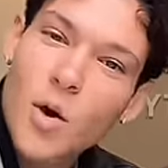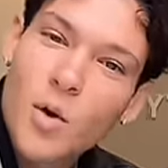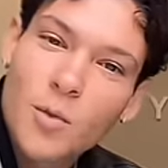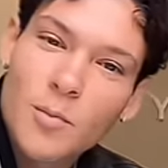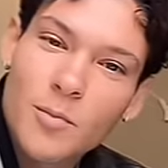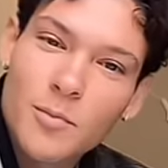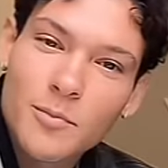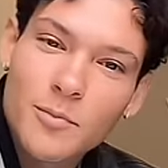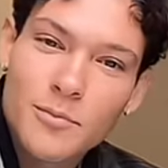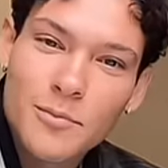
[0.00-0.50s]

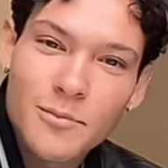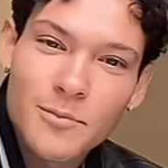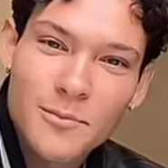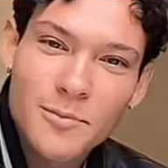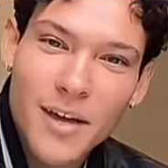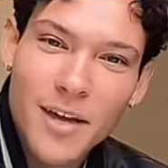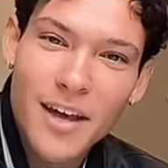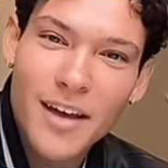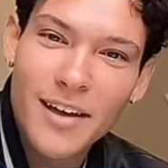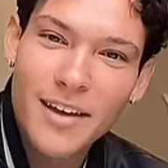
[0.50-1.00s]
No.
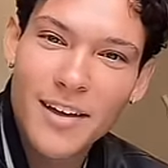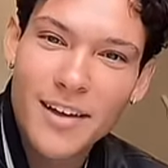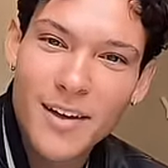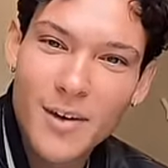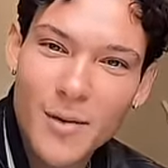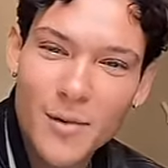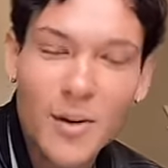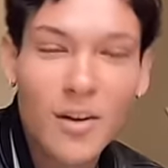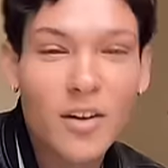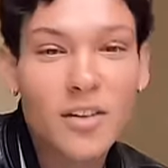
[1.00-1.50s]

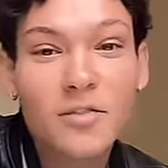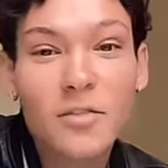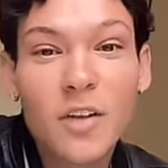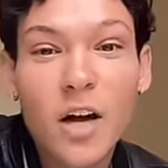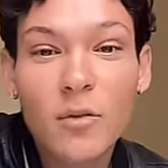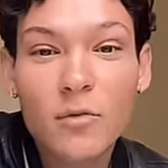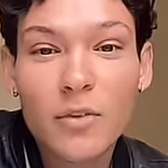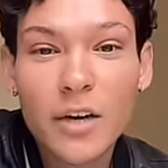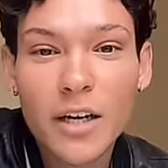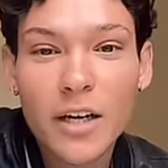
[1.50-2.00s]
Well,
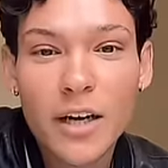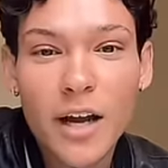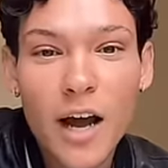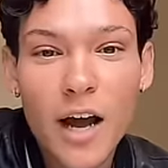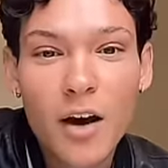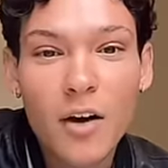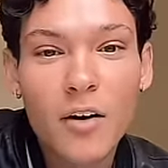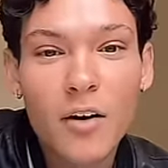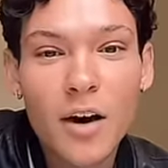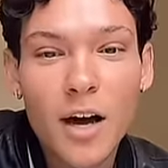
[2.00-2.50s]
not right
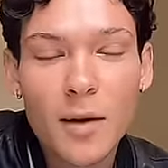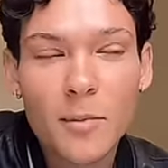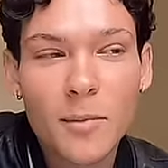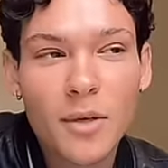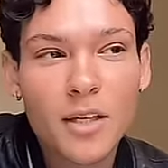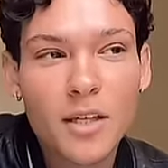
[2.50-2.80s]
now.